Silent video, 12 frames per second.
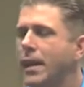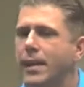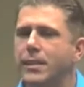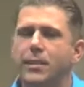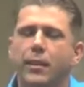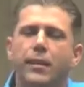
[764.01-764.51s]

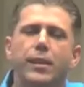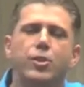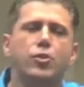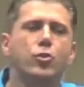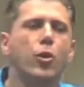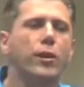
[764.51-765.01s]
It's the
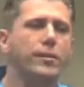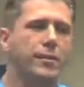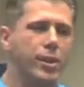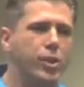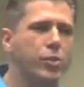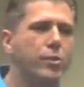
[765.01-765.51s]
destroyed
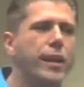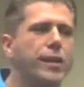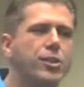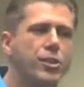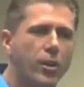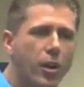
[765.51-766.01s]
tissue that
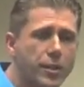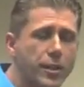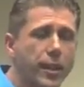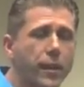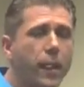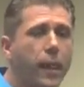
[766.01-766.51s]
is
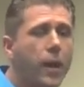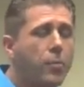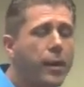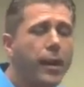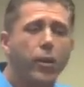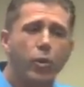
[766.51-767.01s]
toxic.
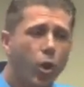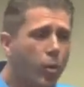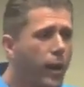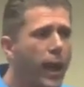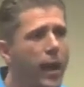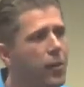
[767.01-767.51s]
But in a
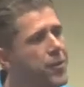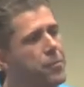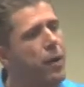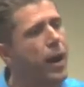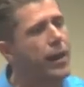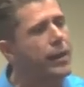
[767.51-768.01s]
normal, healthy
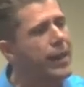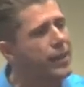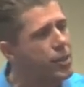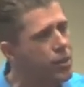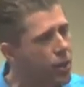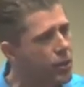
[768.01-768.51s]
body,
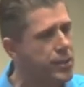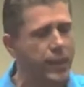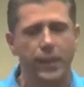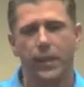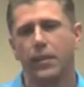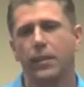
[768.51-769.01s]
that
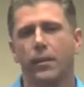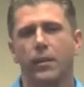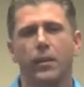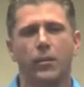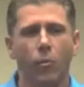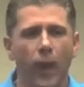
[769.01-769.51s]
toxic
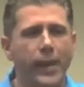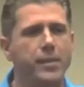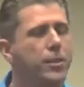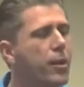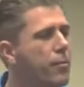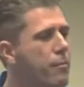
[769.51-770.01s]

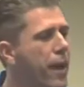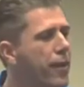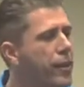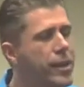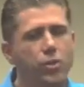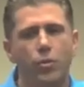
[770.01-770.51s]
waste or
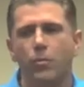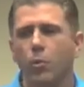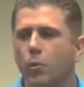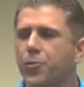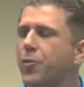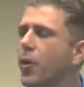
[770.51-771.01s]
matter is
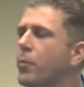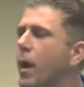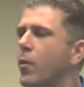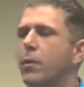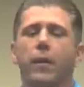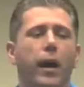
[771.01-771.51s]
removed from
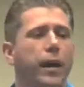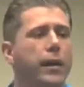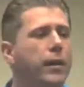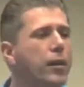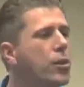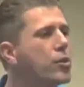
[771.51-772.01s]
our body,
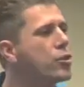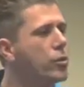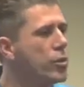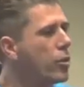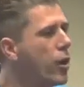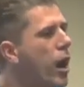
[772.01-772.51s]
so
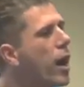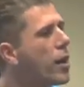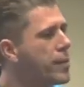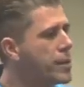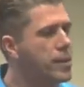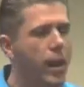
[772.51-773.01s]
no
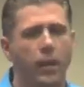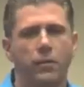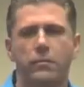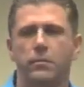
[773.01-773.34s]
harm is done.